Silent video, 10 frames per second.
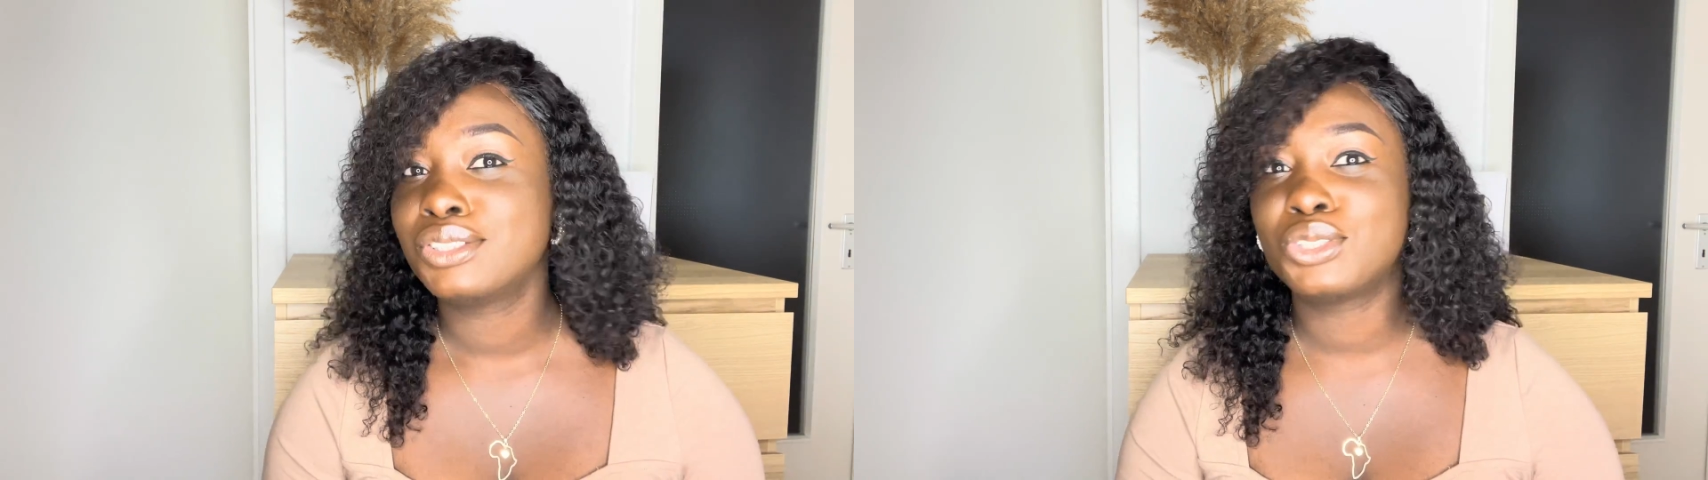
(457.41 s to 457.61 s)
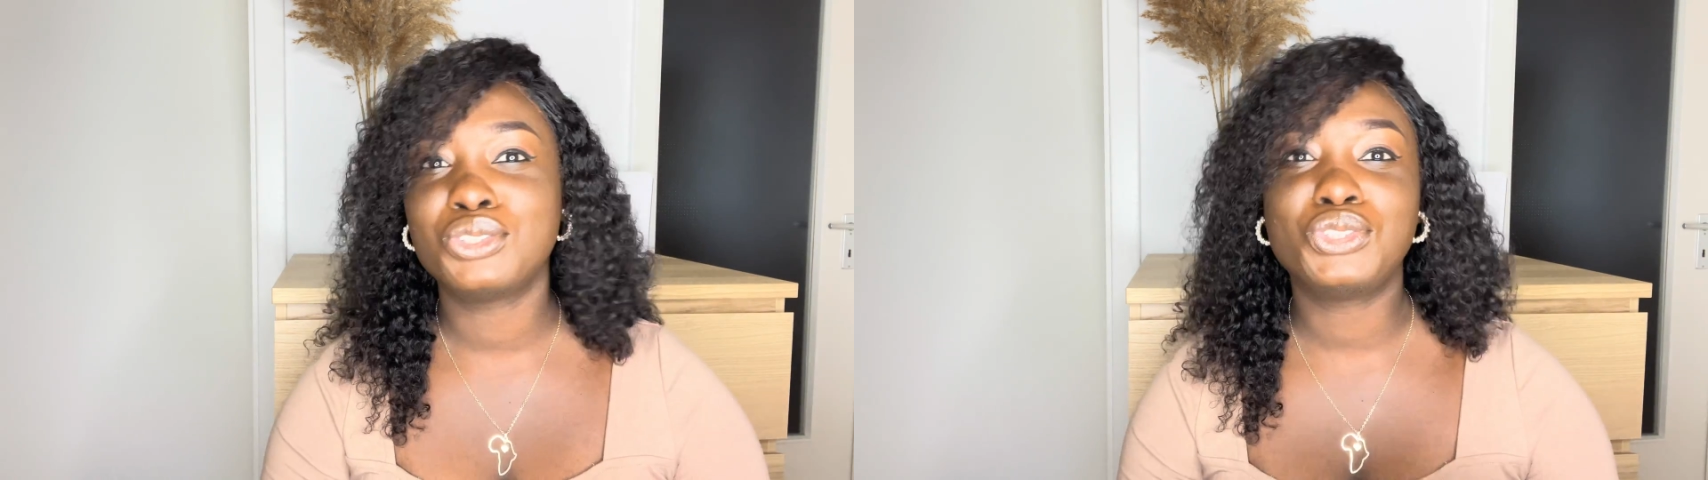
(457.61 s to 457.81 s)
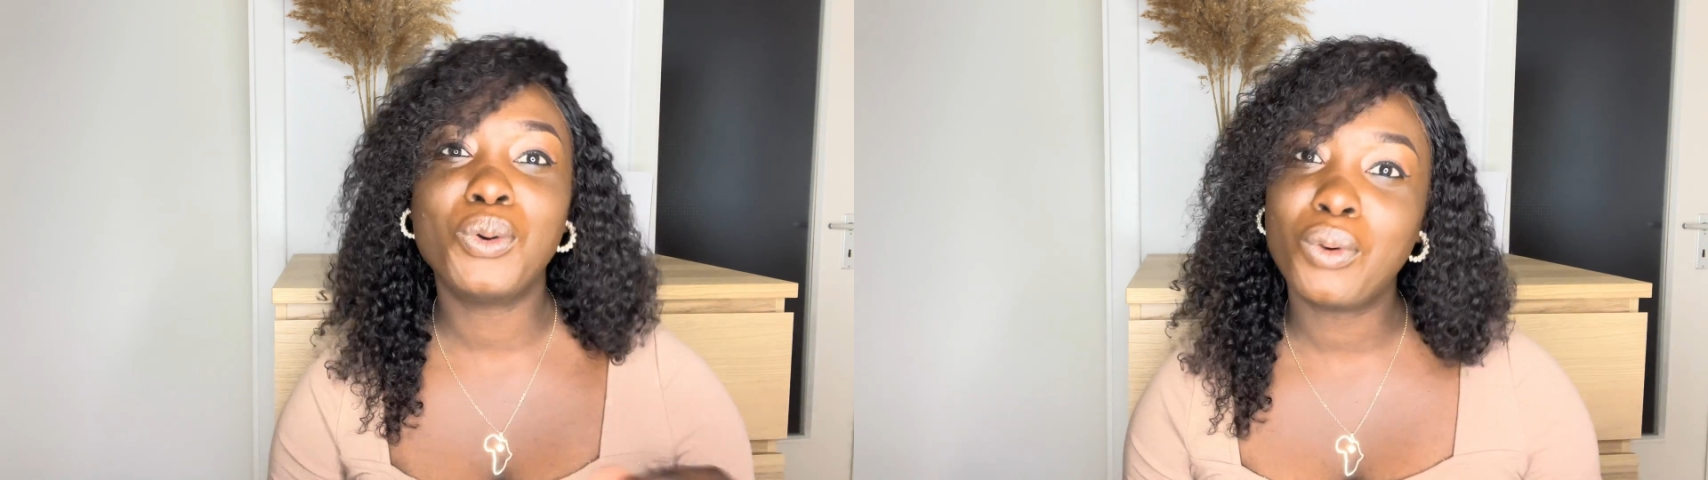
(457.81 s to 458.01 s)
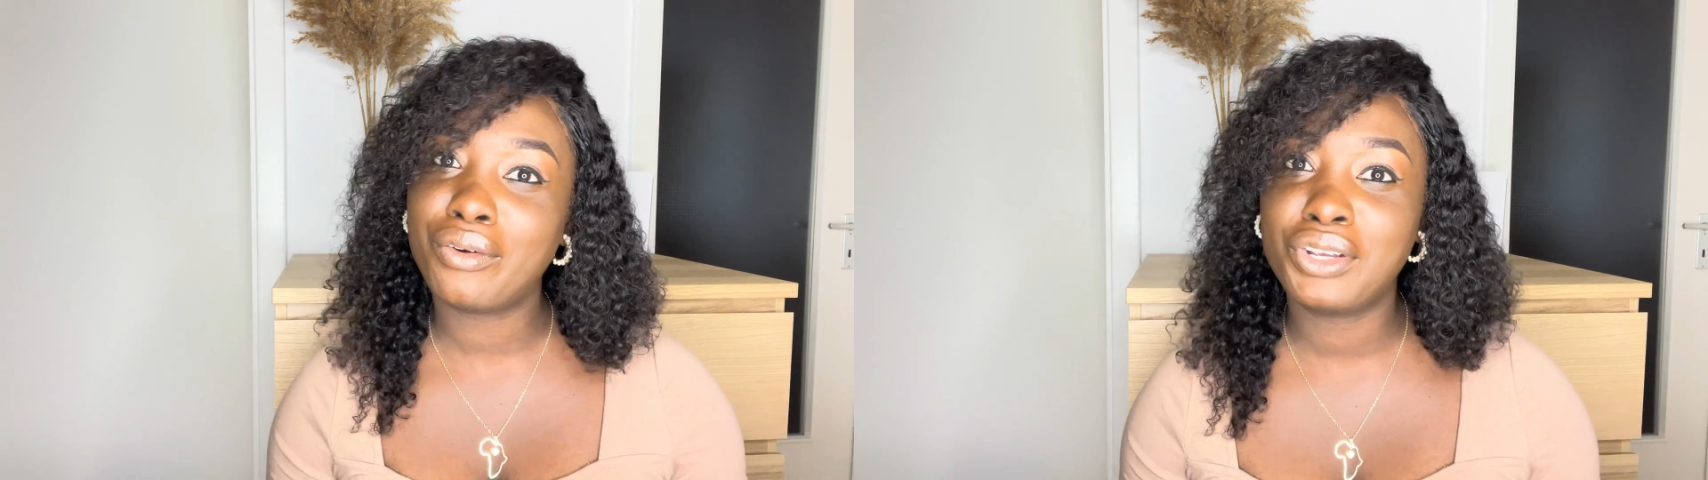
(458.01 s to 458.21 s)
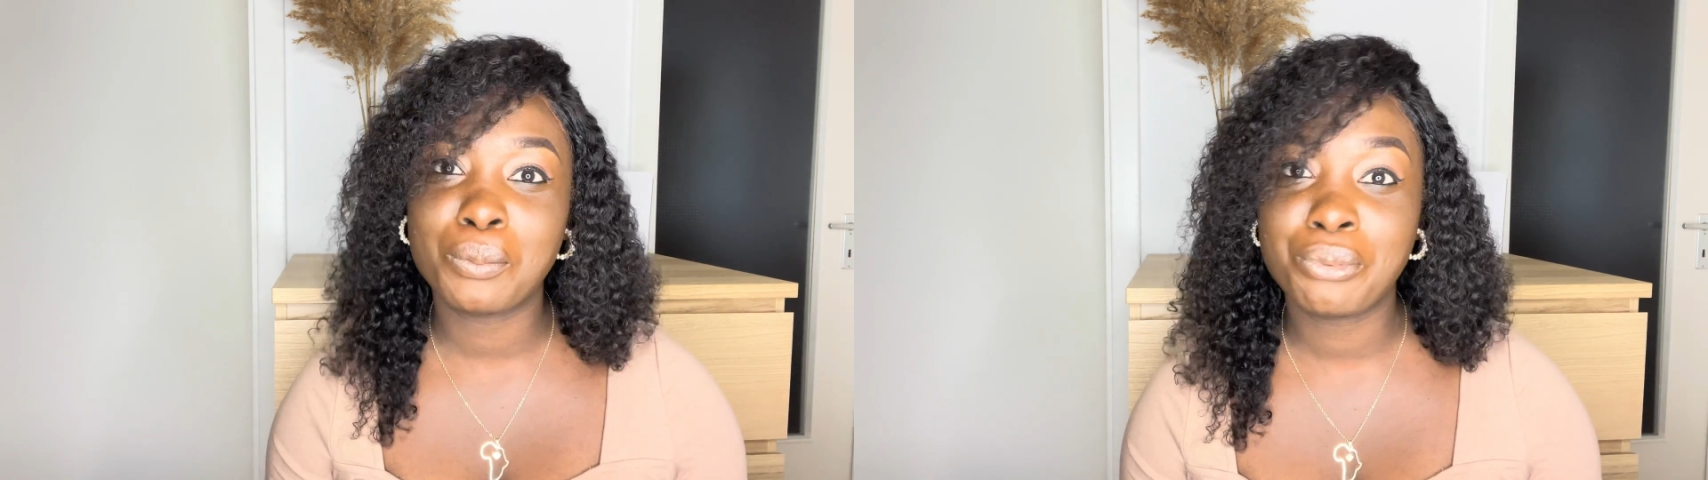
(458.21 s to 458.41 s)
So don't
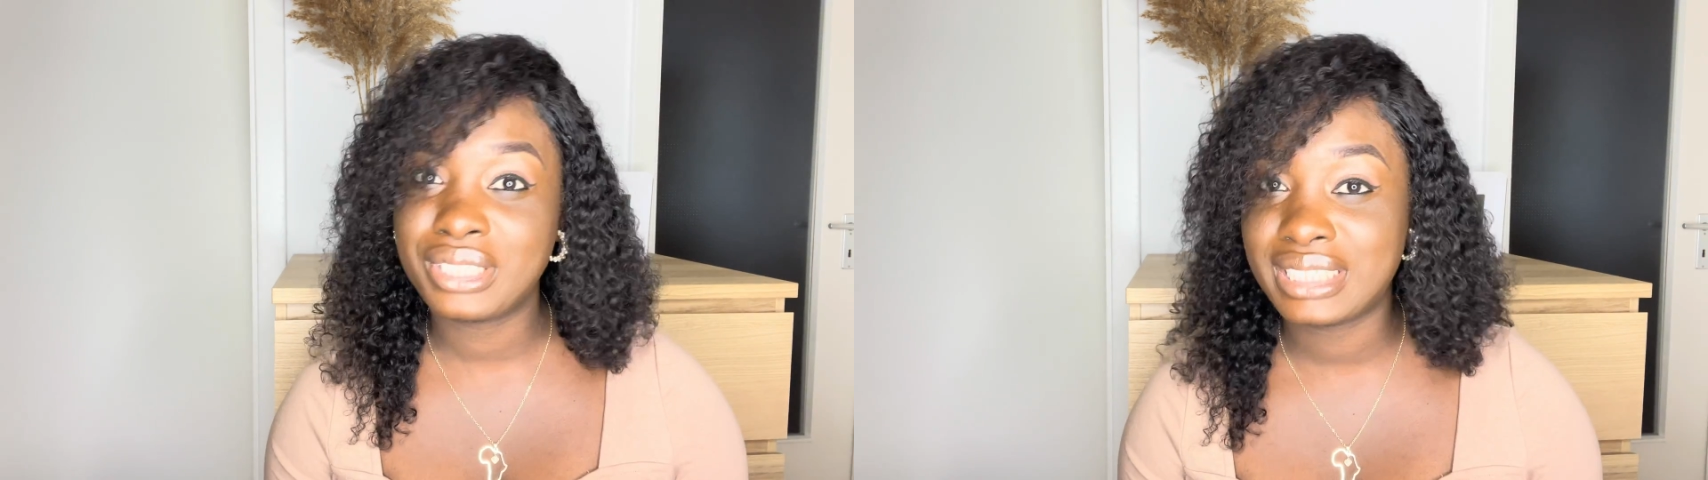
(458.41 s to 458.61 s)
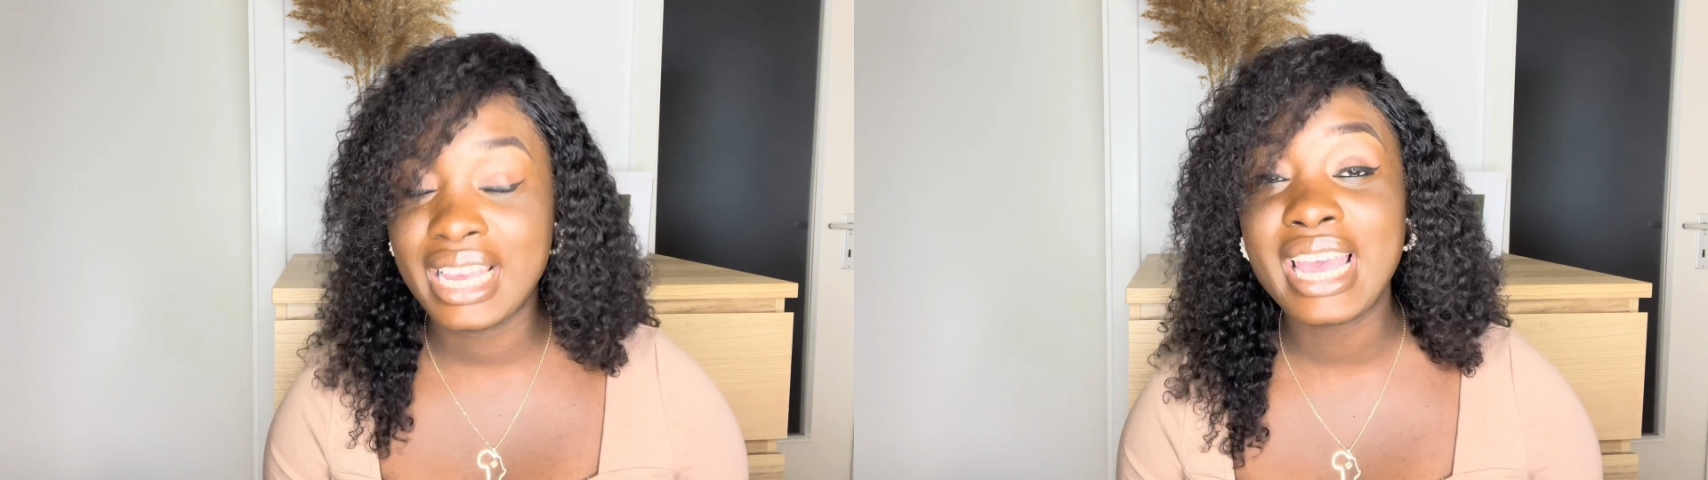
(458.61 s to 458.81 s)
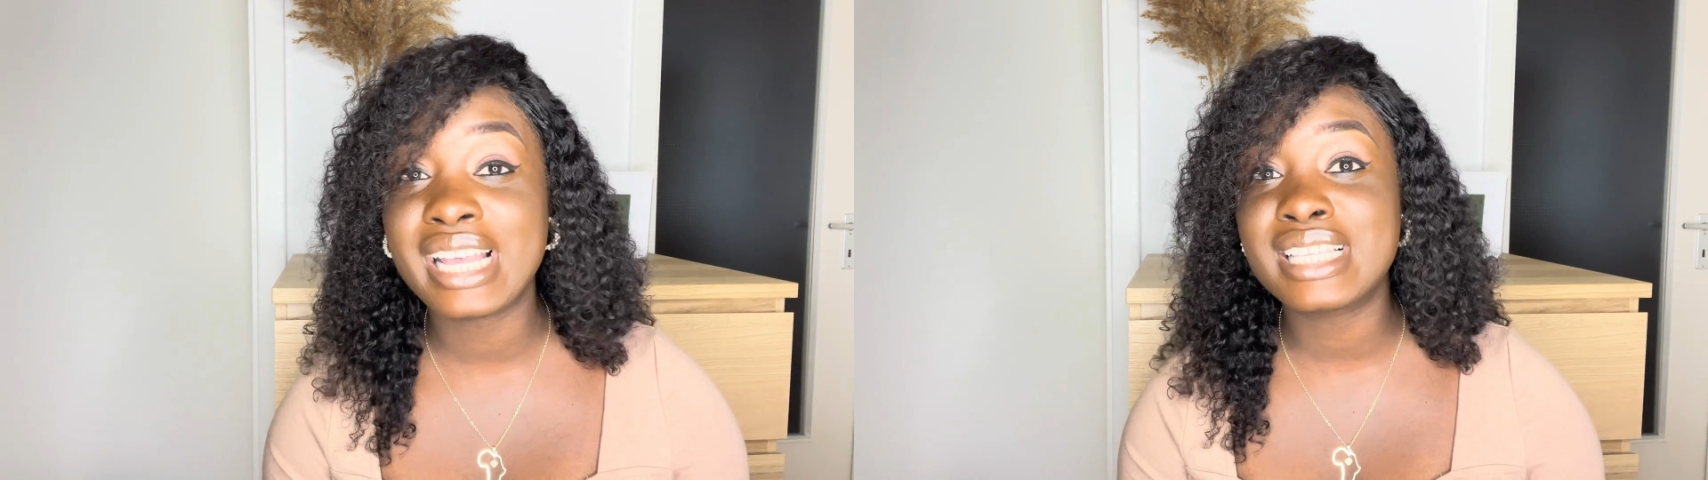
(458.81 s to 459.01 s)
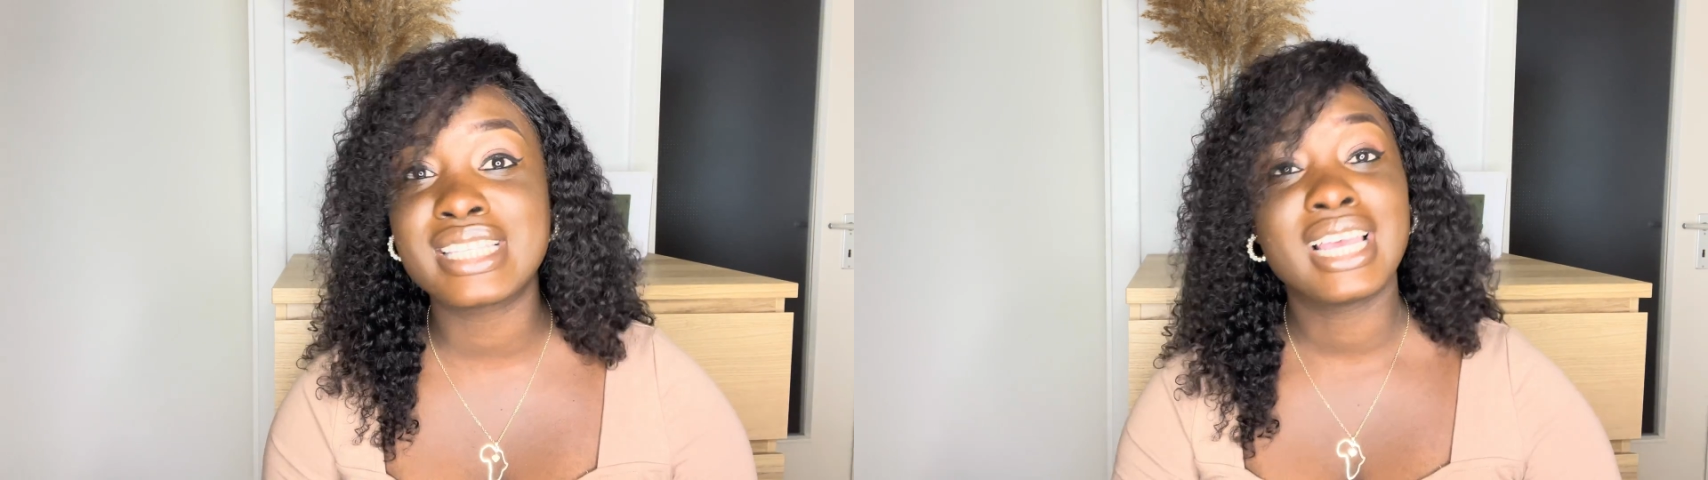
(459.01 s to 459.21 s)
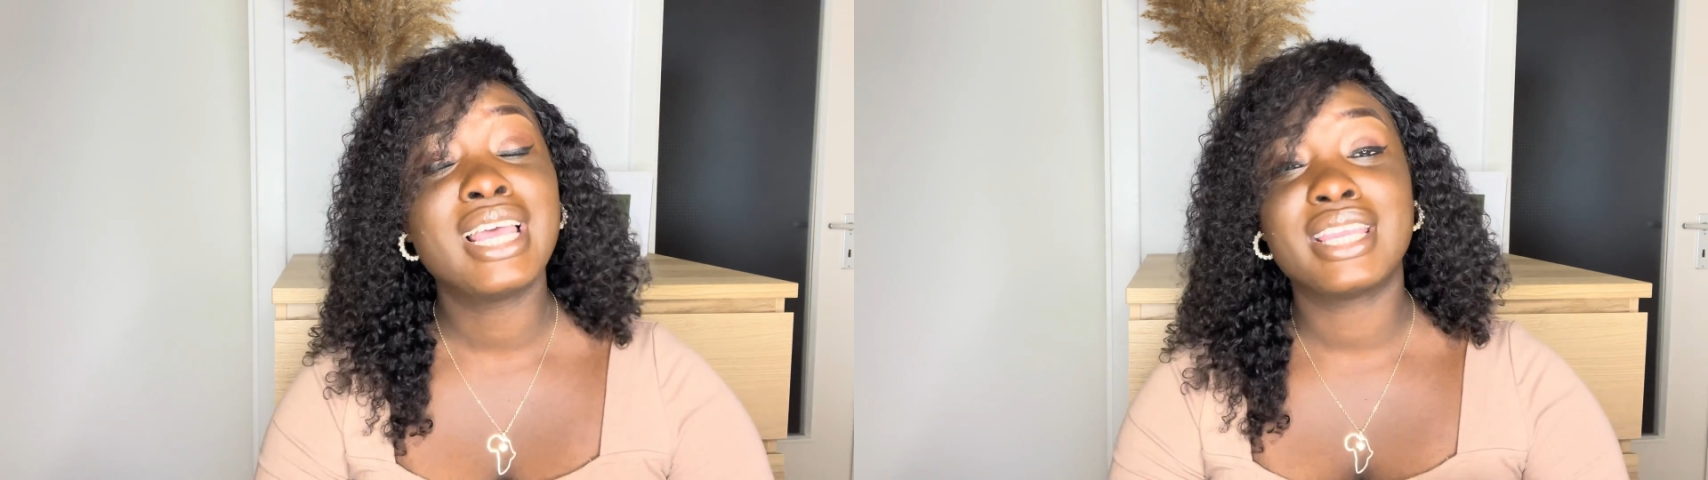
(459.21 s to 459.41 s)
worry your pretty heads.